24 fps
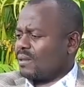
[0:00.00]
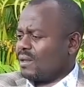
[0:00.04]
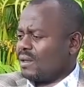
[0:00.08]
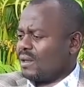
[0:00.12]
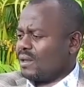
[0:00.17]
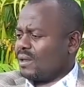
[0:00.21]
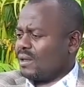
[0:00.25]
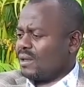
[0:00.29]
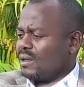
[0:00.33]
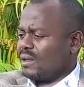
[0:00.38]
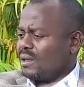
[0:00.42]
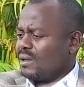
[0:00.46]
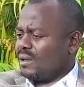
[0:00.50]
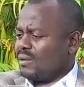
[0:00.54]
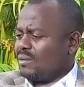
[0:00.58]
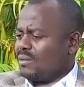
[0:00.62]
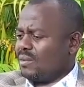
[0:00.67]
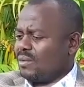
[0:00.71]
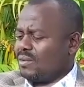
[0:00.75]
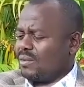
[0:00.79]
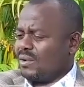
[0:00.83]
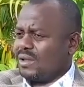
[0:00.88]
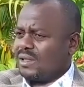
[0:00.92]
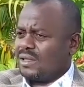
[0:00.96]
the,
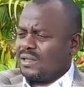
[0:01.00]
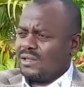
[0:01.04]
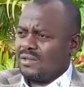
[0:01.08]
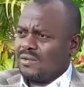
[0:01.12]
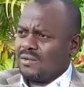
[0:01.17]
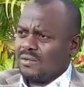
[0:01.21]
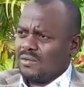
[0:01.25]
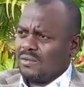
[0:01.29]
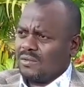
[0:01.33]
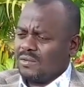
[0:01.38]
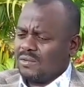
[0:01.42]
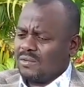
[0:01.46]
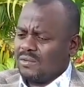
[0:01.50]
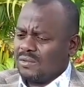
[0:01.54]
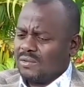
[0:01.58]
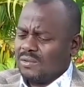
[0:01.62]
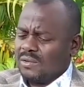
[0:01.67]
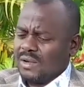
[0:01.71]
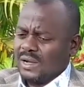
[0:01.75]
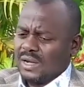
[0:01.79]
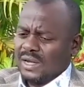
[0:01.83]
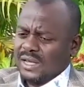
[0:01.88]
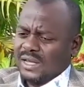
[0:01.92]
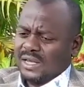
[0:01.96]
we went to
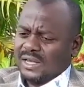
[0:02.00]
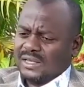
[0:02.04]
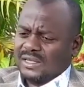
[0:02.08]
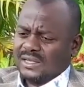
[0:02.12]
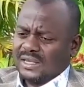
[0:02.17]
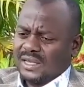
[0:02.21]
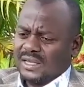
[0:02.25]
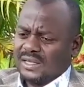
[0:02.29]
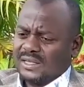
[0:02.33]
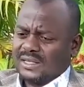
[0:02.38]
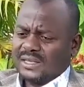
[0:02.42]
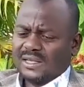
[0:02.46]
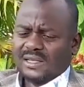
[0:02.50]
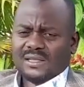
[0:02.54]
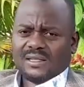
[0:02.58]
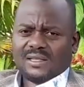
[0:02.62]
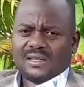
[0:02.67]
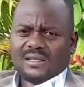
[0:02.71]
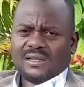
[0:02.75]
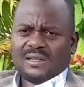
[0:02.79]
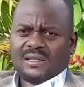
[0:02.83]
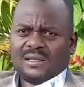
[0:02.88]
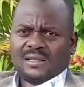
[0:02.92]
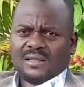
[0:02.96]
Her
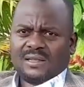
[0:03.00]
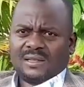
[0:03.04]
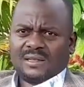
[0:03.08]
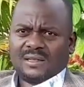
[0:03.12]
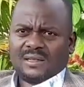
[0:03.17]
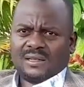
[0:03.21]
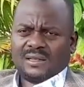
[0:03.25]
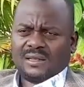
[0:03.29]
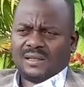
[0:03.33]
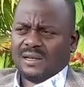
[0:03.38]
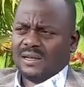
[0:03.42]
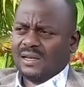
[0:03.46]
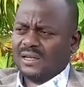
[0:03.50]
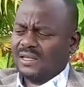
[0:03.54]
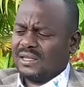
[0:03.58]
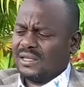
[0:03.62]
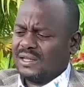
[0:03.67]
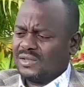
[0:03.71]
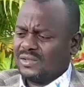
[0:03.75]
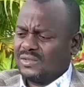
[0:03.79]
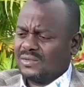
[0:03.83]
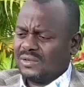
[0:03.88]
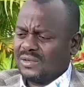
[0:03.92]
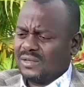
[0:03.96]
Excellency's uh,
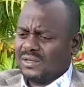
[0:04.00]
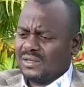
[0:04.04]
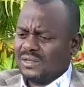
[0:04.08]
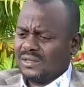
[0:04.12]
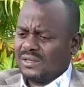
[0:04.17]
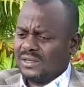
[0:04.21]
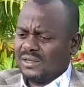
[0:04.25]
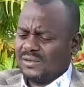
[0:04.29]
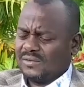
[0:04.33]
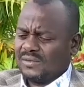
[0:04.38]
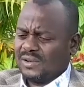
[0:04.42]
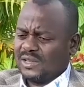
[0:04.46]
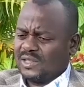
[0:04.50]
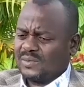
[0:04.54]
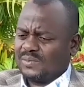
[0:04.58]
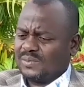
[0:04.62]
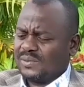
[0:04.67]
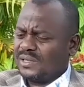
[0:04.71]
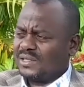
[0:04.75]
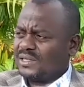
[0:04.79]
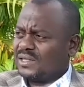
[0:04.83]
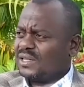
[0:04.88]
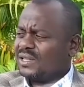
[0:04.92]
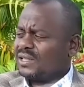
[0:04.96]
district, the Vice
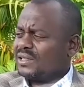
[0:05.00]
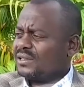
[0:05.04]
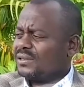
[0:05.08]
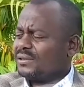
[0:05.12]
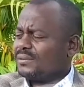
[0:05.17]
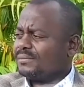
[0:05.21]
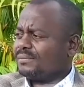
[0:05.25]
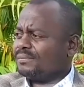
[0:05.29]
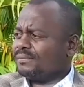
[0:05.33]
President,